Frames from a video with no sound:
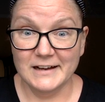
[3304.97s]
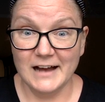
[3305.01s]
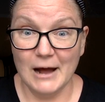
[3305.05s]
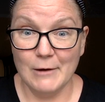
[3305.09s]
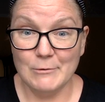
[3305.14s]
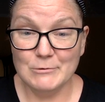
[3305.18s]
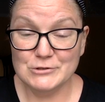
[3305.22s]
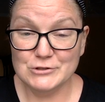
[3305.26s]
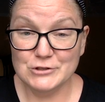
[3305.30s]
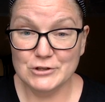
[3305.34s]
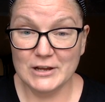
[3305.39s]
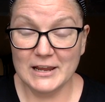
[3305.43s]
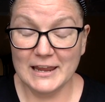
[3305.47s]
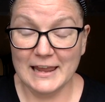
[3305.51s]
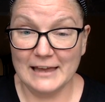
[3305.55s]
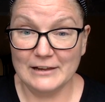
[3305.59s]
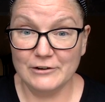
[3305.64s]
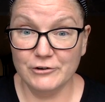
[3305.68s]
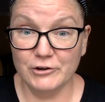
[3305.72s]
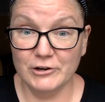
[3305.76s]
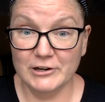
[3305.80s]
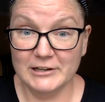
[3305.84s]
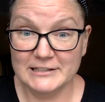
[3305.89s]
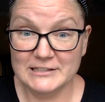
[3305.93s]
I was looking at
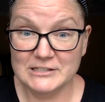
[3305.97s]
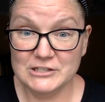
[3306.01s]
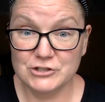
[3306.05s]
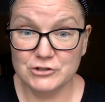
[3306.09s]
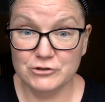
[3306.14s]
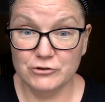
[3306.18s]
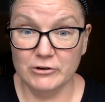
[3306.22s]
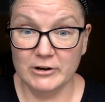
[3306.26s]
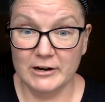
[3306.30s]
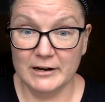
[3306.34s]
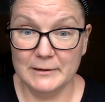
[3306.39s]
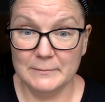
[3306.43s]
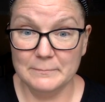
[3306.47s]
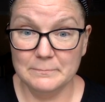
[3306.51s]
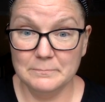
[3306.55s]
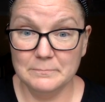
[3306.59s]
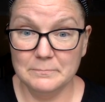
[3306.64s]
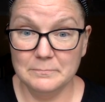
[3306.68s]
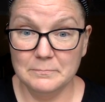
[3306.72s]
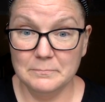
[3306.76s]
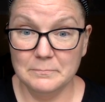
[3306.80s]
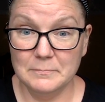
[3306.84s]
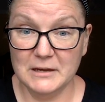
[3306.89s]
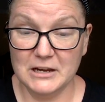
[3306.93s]
her Instagram
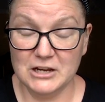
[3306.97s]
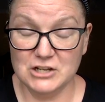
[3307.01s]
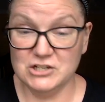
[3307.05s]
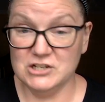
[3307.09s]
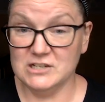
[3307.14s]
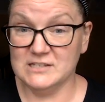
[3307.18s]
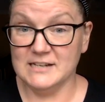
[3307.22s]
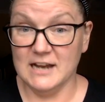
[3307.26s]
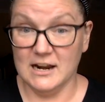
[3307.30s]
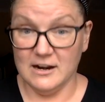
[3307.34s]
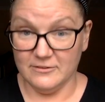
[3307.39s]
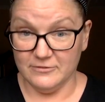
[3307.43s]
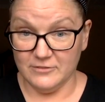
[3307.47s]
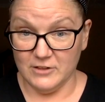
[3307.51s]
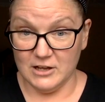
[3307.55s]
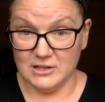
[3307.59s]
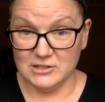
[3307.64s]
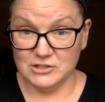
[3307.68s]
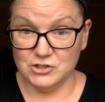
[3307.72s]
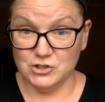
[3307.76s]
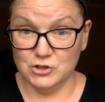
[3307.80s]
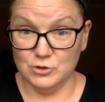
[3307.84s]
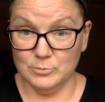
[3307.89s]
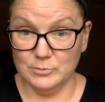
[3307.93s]
because she's not a
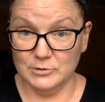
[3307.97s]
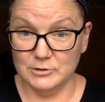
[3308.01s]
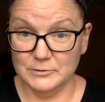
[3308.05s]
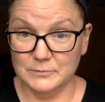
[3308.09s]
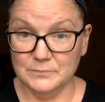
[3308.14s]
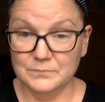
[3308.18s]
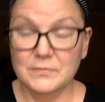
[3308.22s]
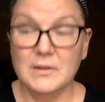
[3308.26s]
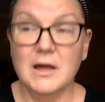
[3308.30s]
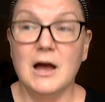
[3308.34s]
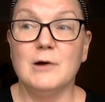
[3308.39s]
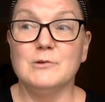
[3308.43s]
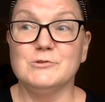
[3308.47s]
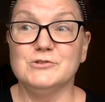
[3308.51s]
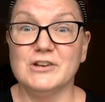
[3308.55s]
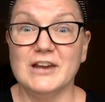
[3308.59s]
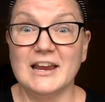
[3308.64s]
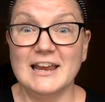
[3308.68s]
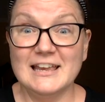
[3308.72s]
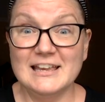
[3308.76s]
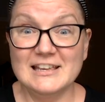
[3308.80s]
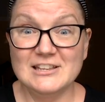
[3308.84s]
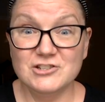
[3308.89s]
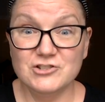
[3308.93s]
floss tuber. I was
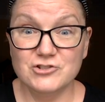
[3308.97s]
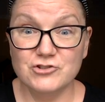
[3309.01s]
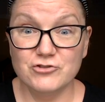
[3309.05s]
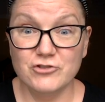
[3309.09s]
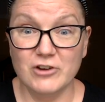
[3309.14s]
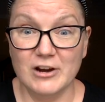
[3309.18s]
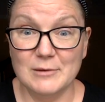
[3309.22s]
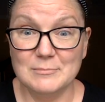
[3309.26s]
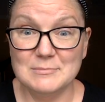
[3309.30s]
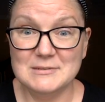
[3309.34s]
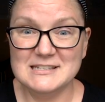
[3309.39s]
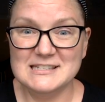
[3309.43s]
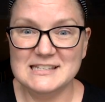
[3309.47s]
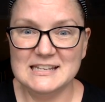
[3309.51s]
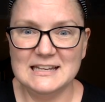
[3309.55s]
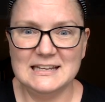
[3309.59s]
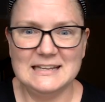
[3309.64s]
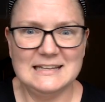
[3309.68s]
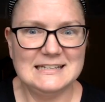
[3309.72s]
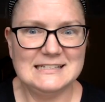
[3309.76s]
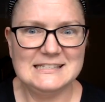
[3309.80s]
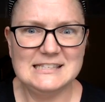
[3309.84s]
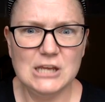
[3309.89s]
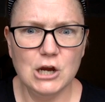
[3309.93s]
looking at Instagram to
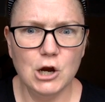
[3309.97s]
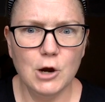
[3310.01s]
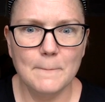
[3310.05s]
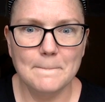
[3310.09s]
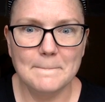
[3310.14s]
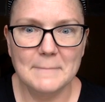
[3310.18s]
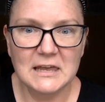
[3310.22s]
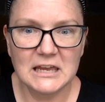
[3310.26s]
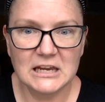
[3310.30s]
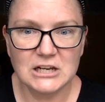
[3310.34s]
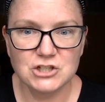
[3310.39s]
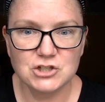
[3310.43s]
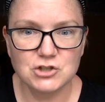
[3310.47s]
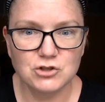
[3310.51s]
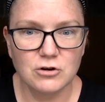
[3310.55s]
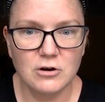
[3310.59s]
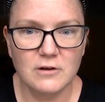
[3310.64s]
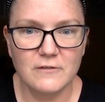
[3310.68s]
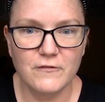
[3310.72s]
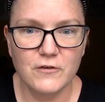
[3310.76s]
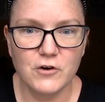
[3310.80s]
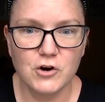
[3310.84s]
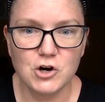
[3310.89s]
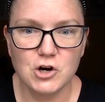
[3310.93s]
see is there a picture
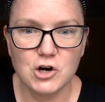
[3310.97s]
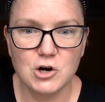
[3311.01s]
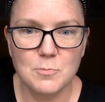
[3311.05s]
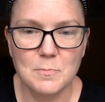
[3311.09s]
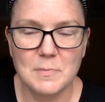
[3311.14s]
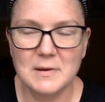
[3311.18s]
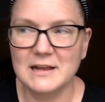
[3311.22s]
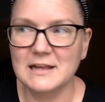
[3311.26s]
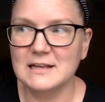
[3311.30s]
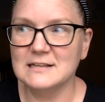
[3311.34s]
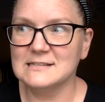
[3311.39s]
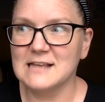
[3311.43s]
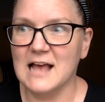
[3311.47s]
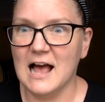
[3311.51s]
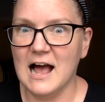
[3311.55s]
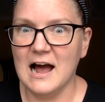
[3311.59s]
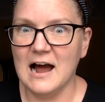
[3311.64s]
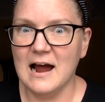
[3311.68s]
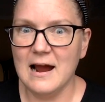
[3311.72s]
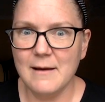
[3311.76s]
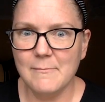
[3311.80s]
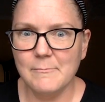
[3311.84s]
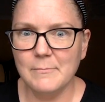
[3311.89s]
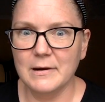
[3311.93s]
of her because
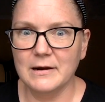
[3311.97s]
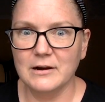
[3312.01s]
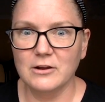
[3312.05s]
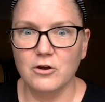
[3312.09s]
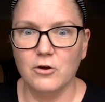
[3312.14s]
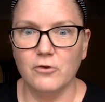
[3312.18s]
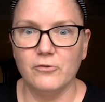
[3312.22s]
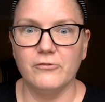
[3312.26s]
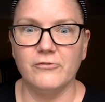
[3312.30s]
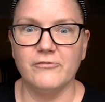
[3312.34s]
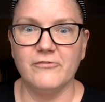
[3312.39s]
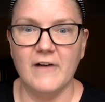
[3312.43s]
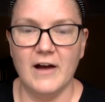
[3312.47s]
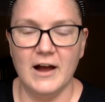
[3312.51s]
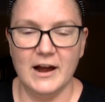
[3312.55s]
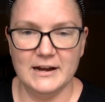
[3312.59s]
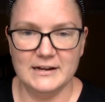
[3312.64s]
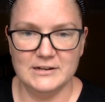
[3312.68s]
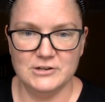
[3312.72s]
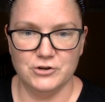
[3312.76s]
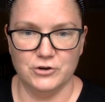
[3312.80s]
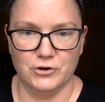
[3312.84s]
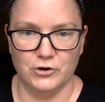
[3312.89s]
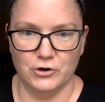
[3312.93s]
I'm going to go
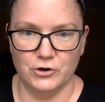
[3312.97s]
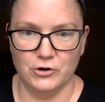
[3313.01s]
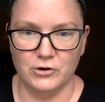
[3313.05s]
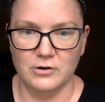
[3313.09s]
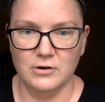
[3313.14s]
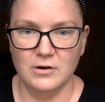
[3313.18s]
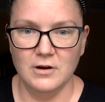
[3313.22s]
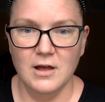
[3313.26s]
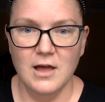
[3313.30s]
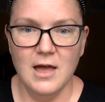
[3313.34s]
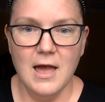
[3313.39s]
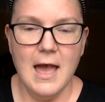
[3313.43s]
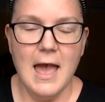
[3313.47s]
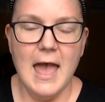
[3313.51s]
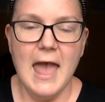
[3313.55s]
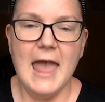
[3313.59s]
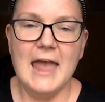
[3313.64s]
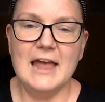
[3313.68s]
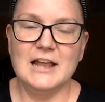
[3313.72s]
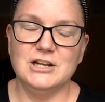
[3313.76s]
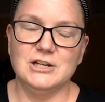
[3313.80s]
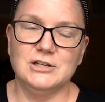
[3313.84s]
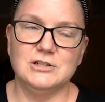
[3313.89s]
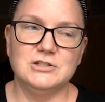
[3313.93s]
find her.
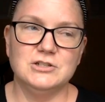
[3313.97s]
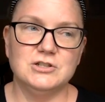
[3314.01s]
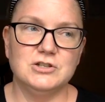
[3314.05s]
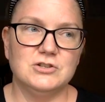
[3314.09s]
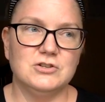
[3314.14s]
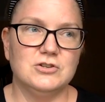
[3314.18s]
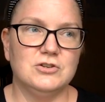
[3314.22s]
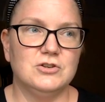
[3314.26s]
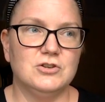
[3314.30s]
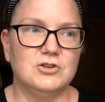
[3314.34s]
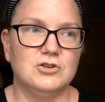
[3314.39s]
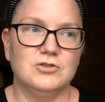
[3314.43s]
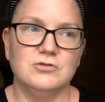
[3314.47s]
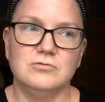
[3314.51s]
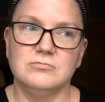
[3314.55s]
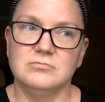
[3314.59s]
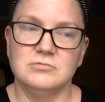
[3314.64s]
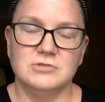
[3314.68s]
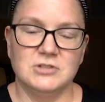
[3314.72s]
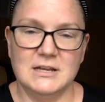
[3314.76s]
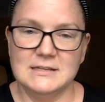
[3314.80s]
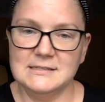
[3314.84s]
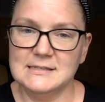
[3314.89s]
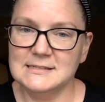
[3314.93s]
And
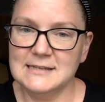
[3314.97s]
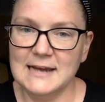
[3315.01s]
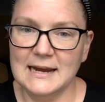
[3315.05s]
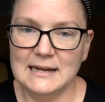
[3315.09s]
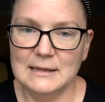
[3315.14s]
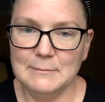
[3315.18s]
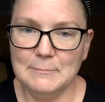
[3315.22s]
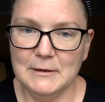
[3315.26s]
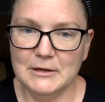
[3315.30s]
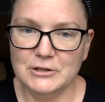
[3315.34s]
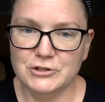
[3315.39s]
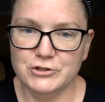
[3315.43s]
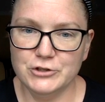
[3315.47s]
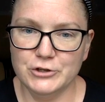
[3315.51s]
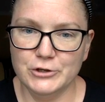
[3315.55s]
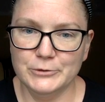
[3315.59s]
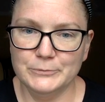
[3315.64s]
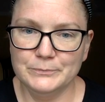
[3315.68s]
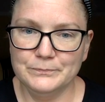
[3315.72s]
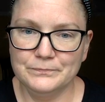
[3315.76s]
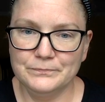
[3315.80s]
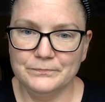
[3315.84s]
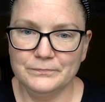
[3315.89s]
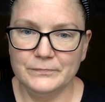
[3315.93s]
she has a tiny
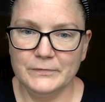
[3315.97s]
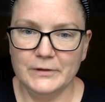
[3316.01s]
picture.